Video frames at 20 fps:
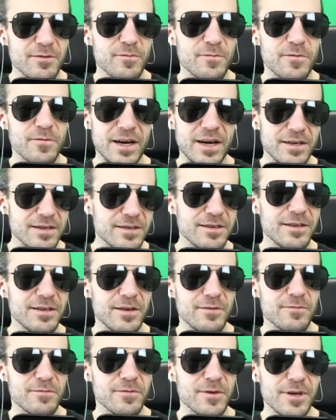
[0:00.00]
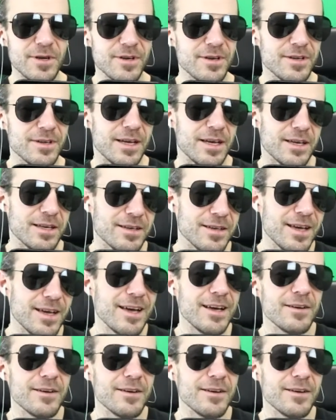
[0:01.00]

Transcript: fine. If, like,